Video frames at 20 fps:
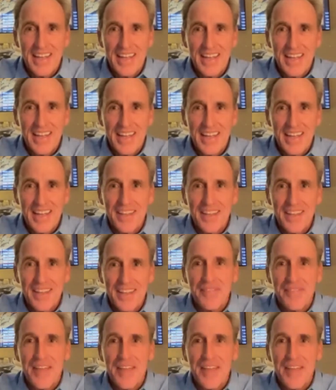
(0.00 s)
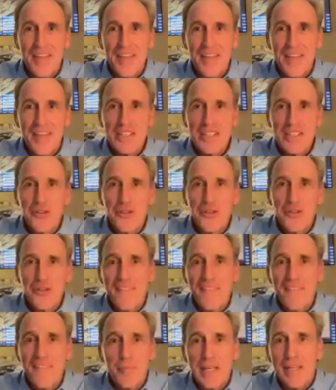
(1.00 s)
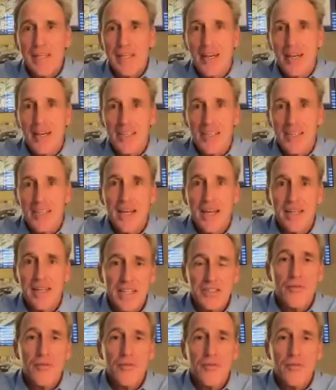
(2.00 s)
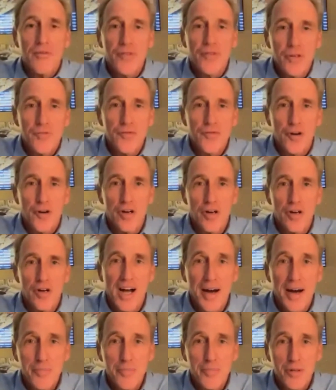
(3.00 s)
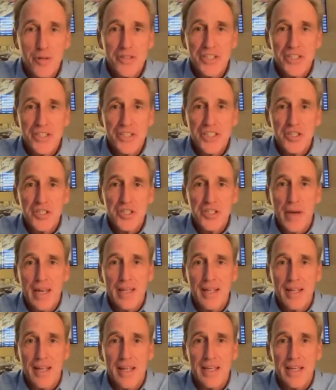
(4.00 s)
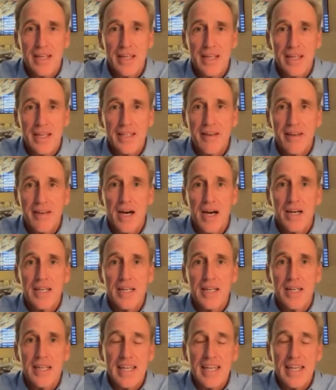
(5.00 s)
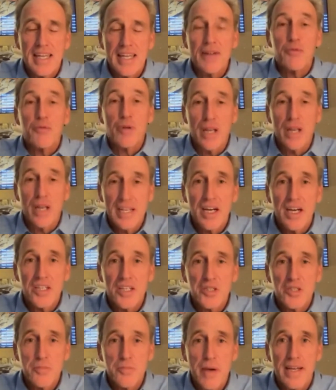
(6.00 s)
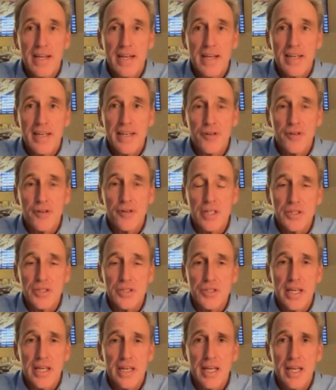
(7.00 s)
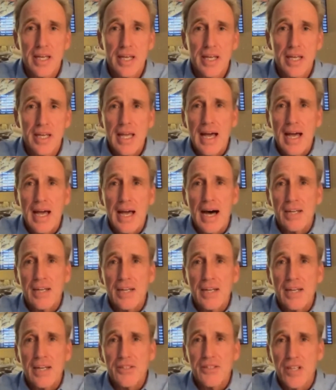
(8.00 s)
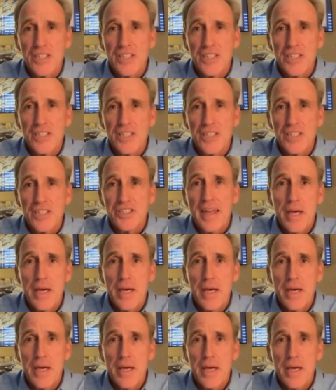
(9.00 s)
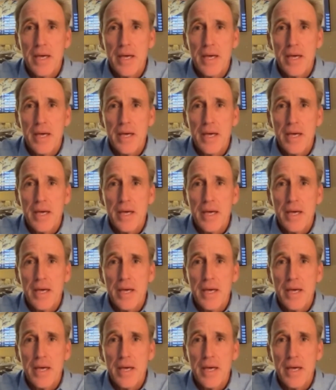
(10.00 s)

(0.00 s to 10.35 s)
and thanks for having me tonight, and thanks to all of you for participating. It really does make a difference, and I'll touch on that in a minute, but